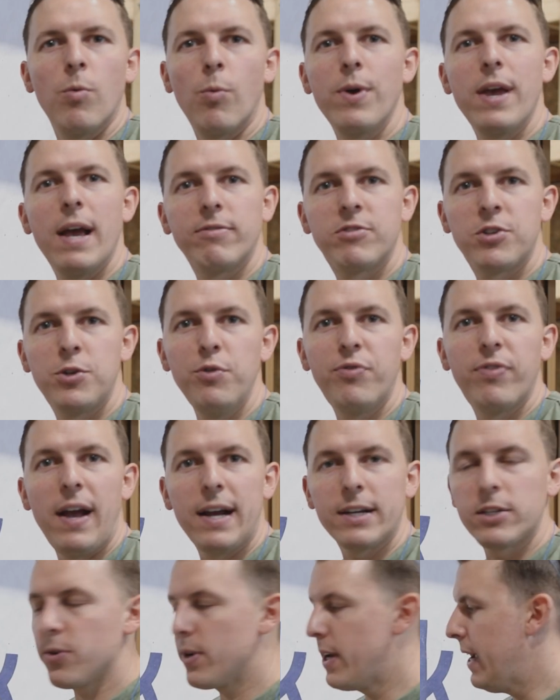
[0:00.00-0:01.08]
When we have two
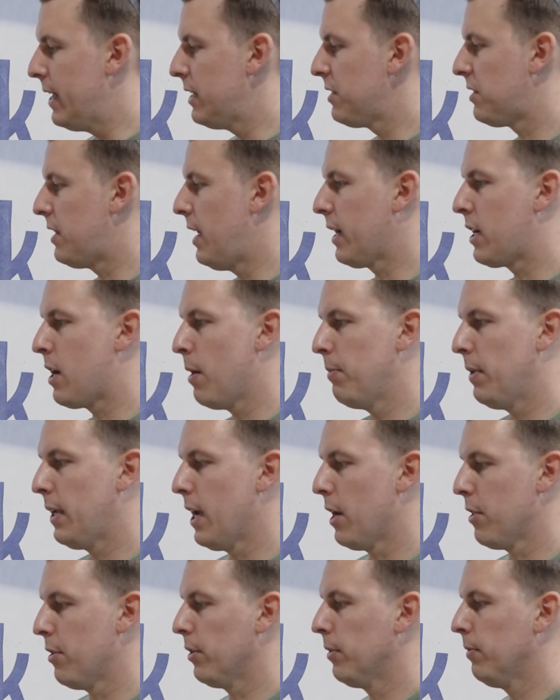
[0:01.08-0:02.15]
factory ends that come
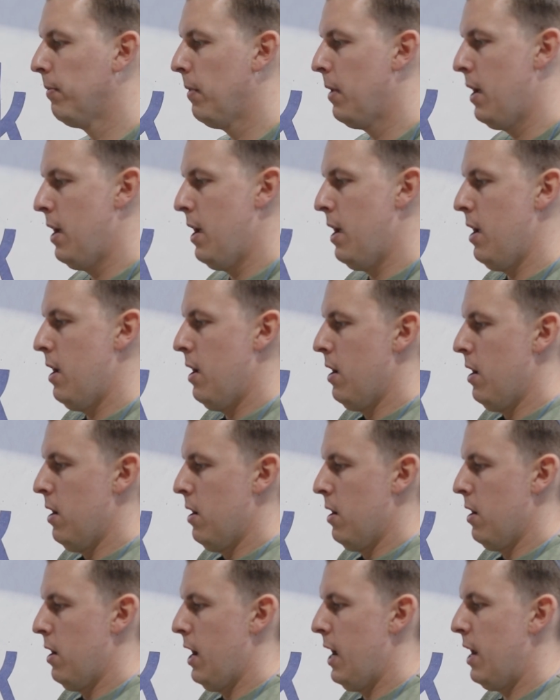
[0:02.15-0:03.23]
together,
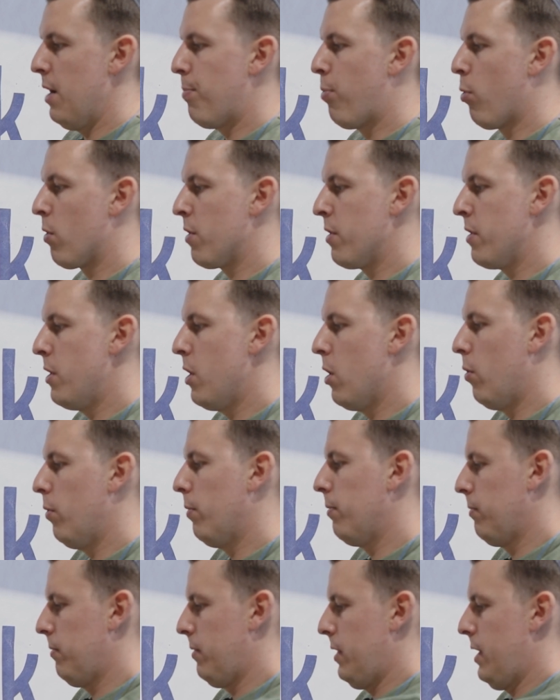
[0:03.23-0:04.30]
an important note
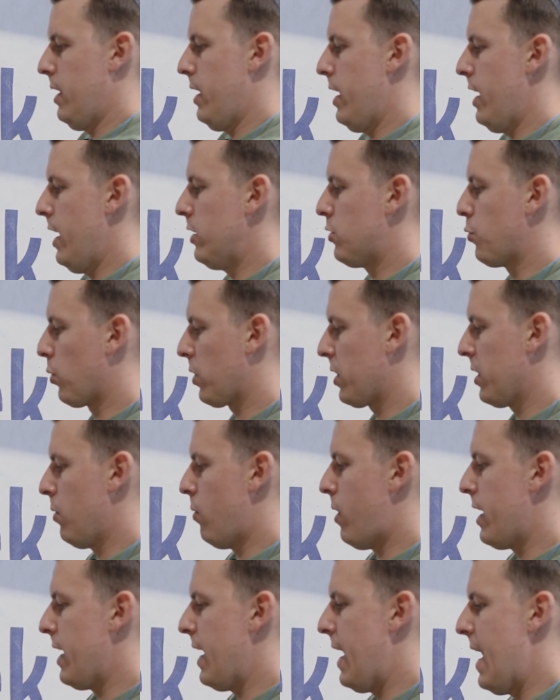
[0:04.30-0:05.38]
is we're going to
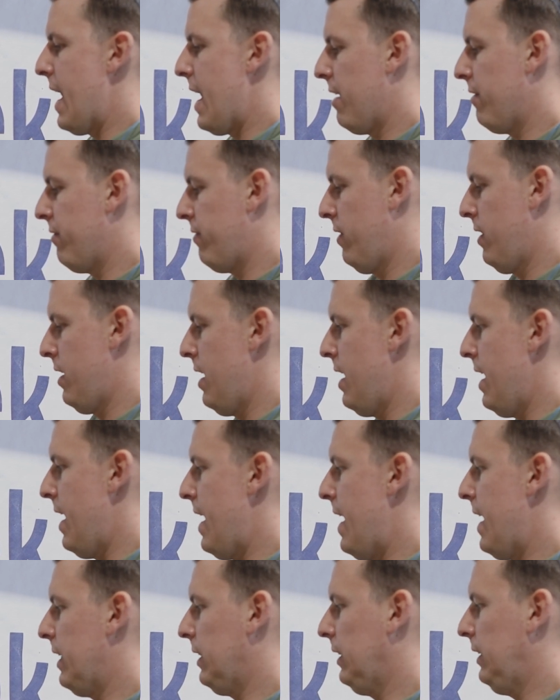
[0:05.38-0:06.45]
want to have
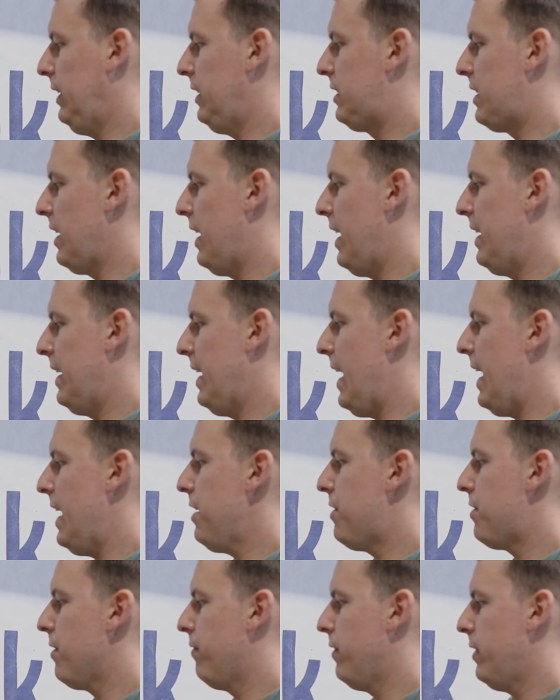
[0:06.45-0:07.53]
at least an
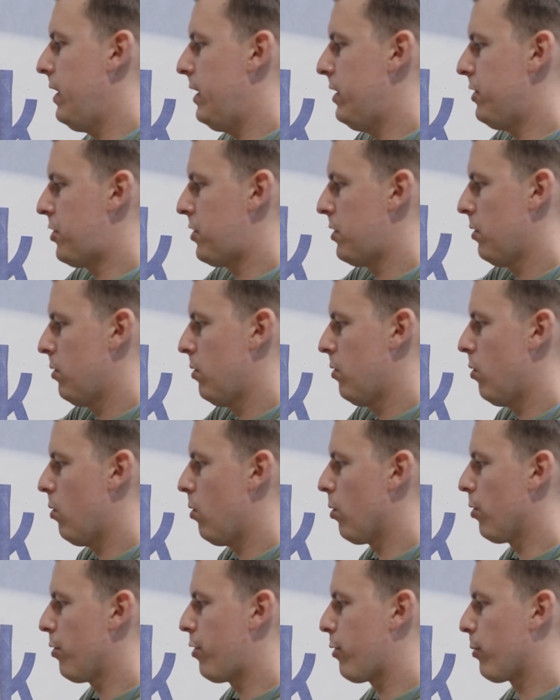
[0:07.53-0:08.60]
1/8 of an inch
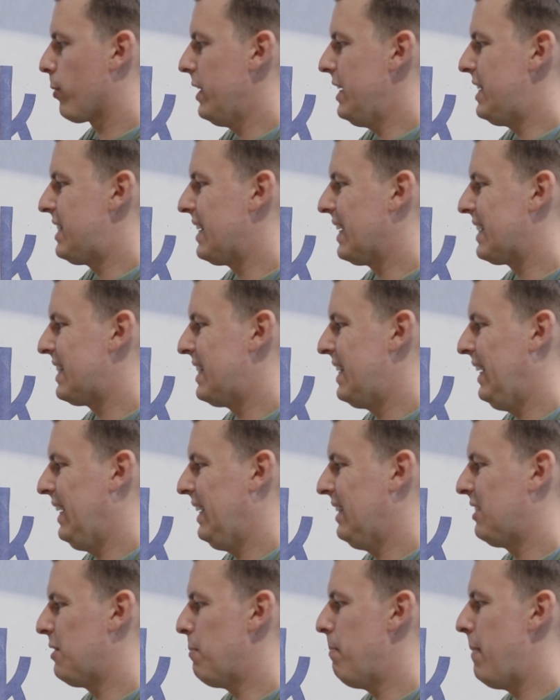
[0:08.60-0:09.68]
or
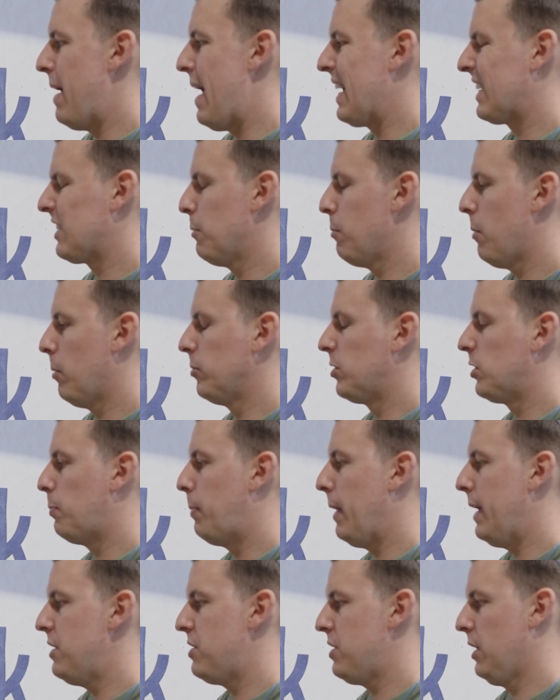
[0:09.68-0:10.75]
3/16 maximum
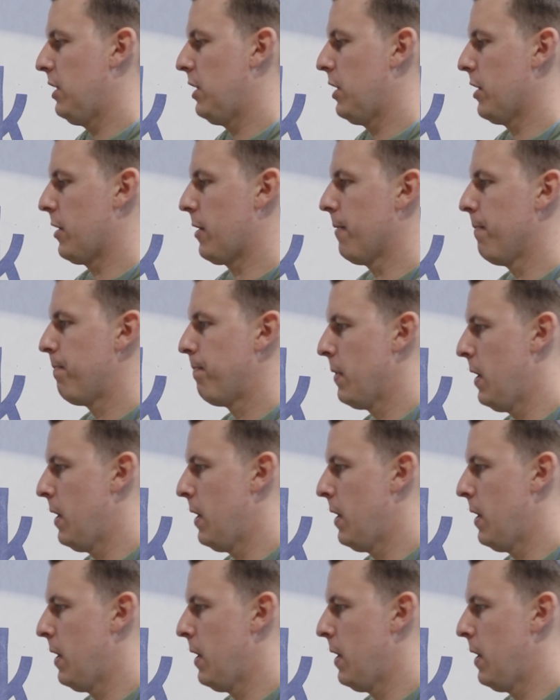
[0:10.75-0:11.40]
spacing here.